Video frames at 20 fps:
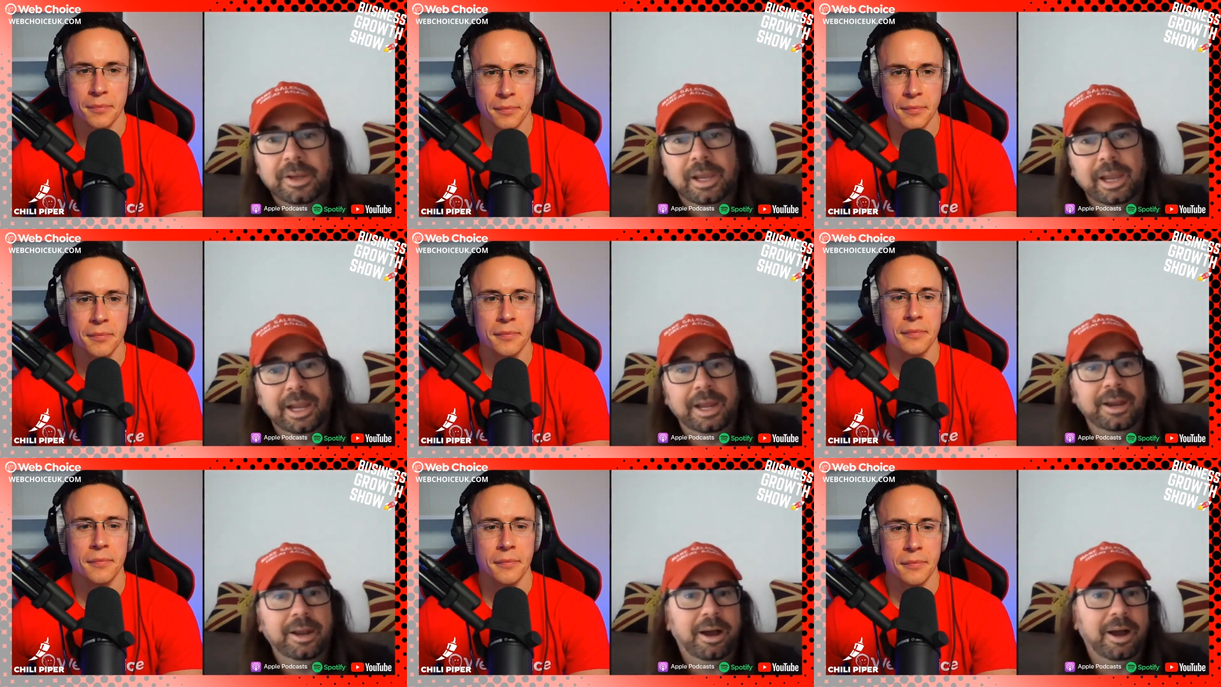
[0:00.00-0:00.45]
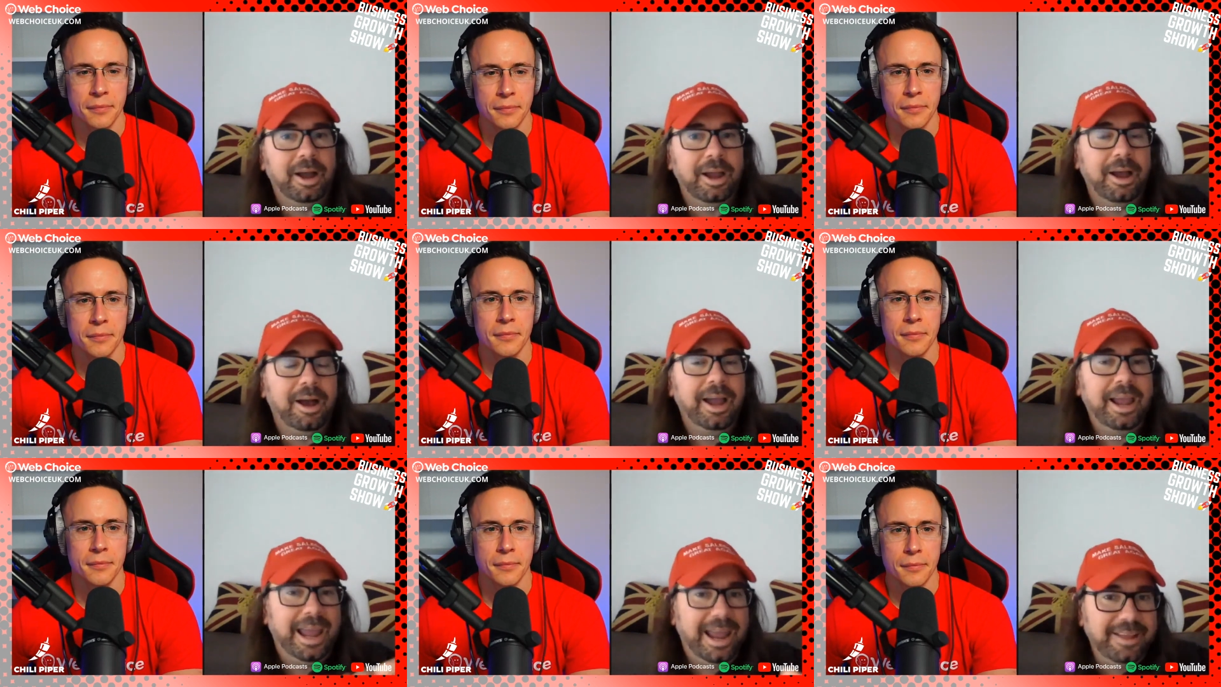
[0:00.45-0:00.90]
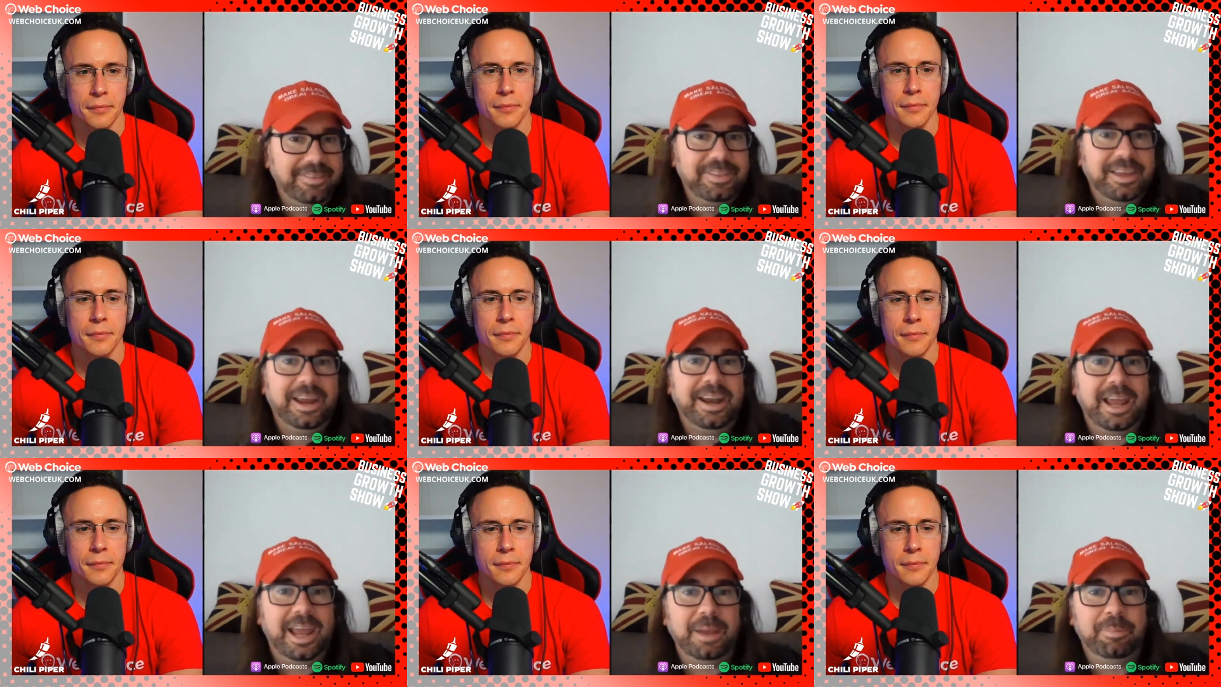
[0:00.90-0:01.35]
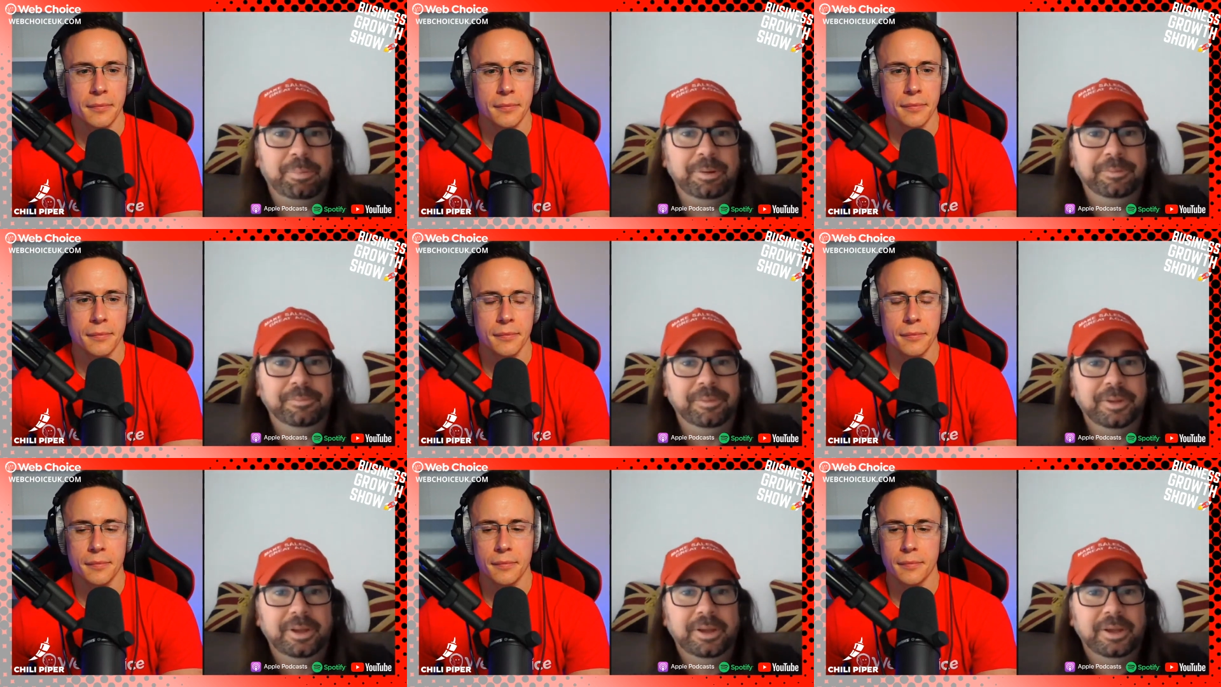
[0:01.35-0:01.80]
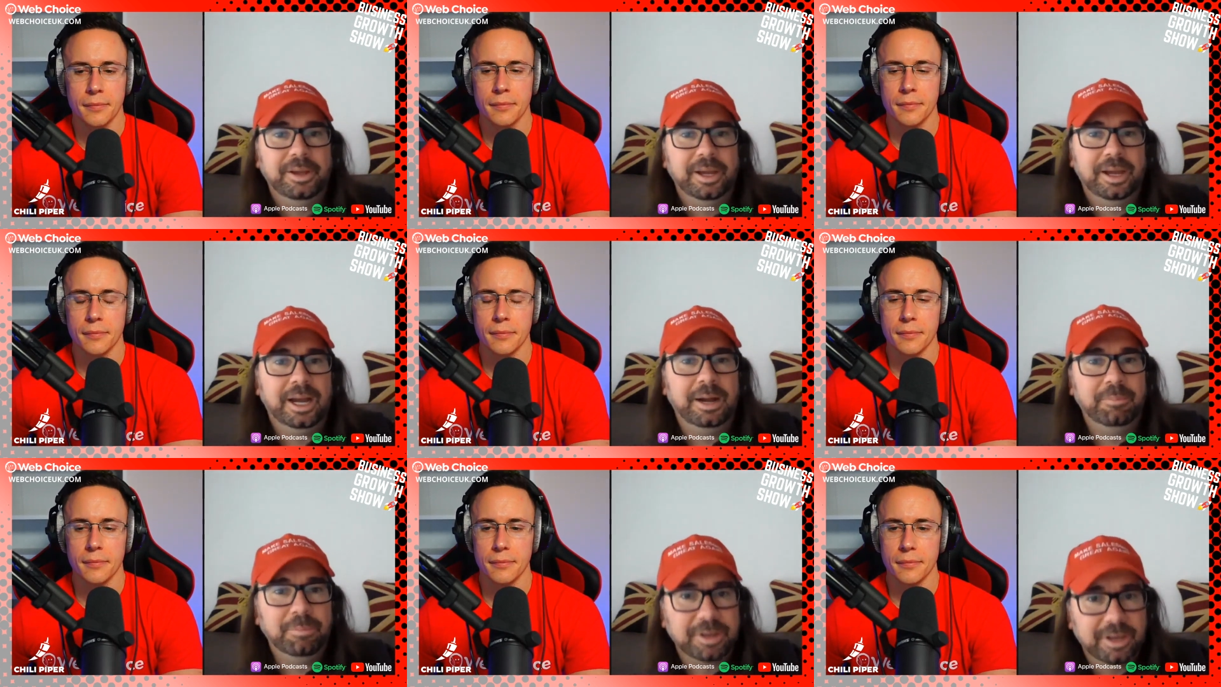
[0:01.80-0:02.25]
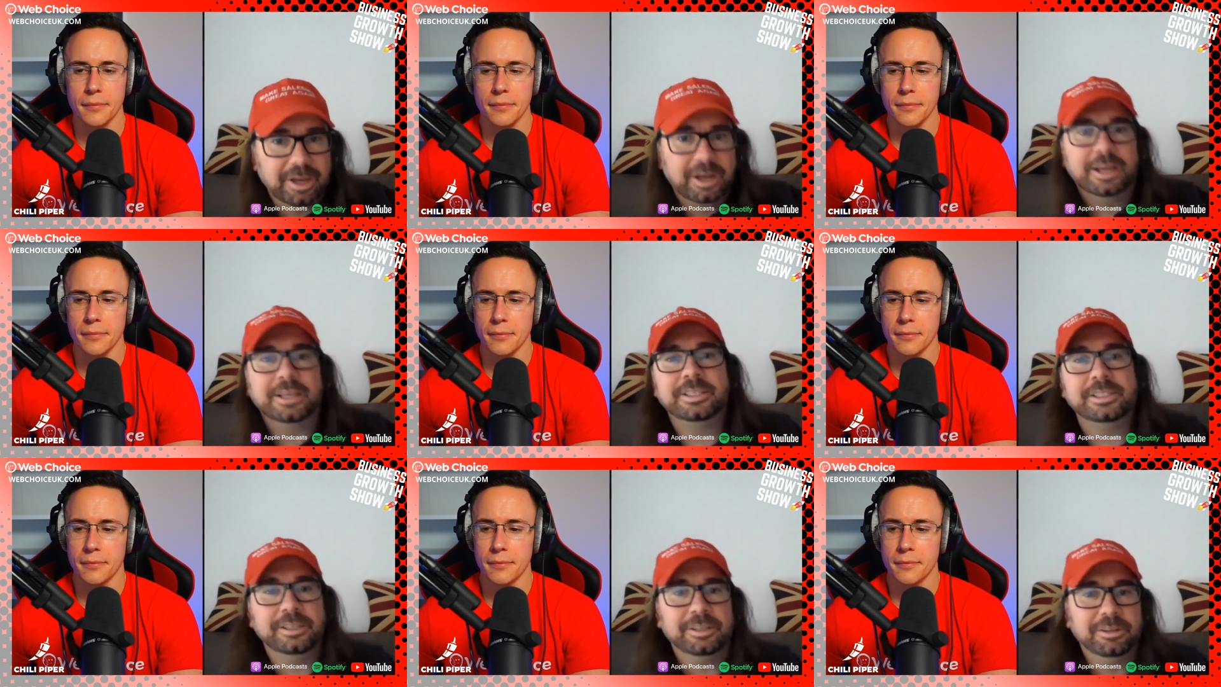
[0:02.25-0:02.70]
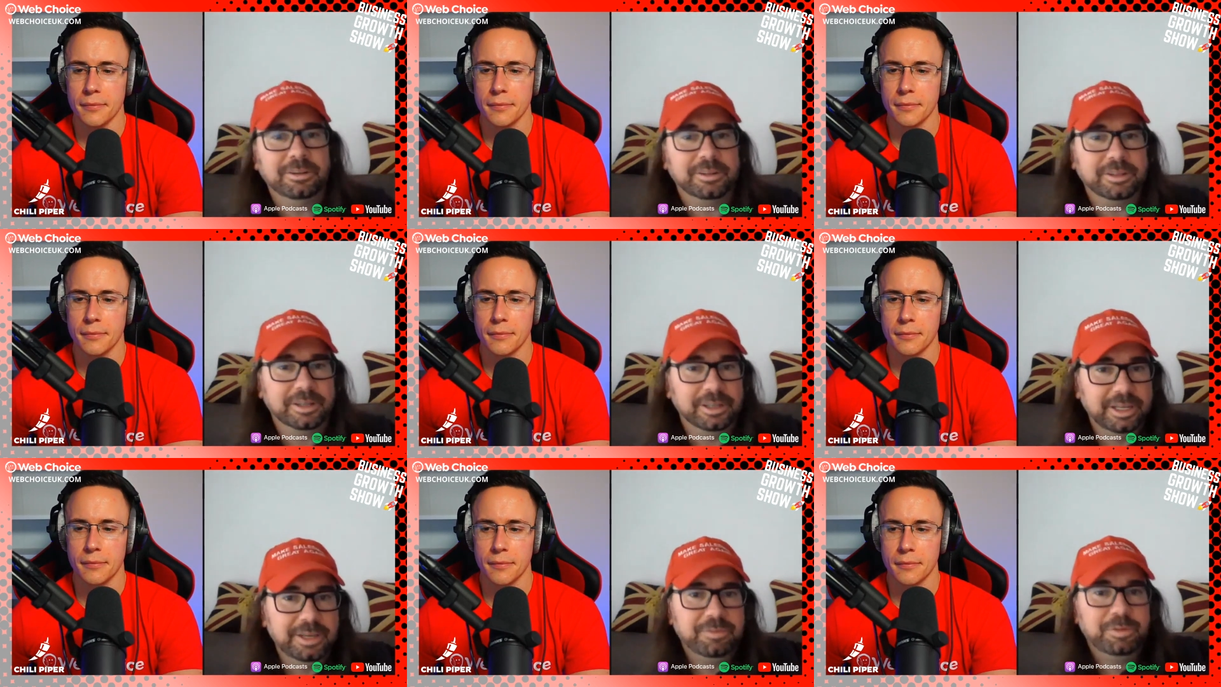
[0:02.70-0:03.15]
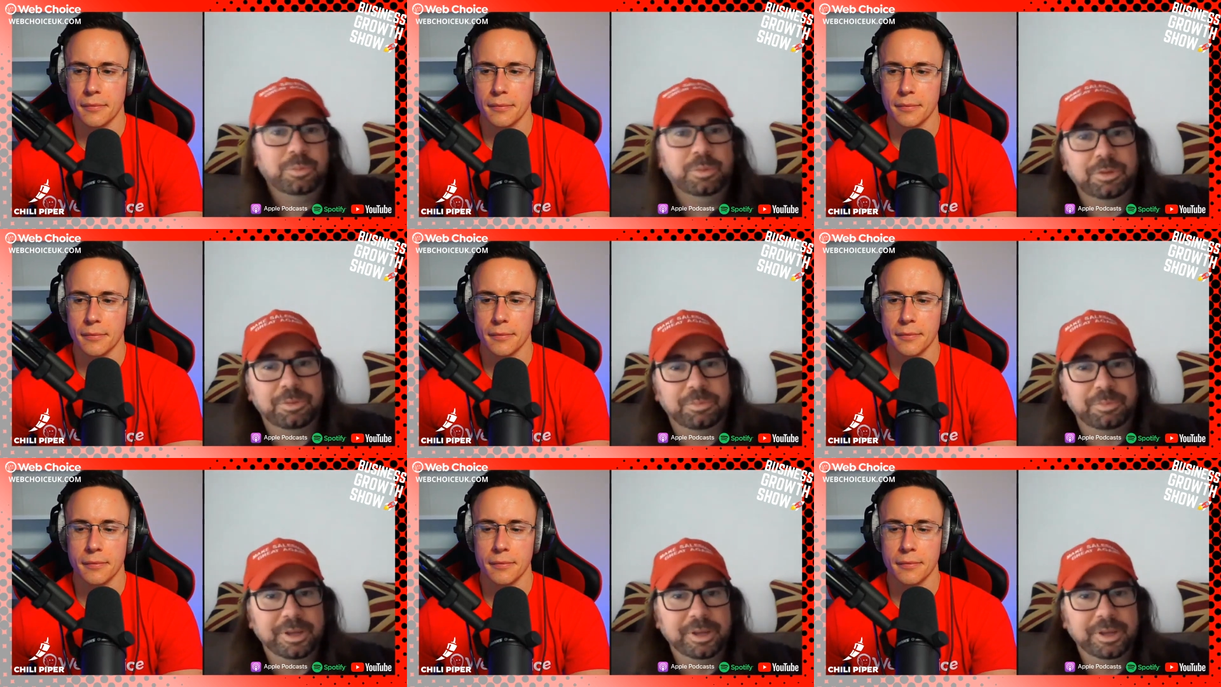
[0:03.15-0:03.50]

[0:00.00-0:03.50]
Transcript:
Speaker 1: and I, I had that happen. Um, the guy said, "Look, leave it with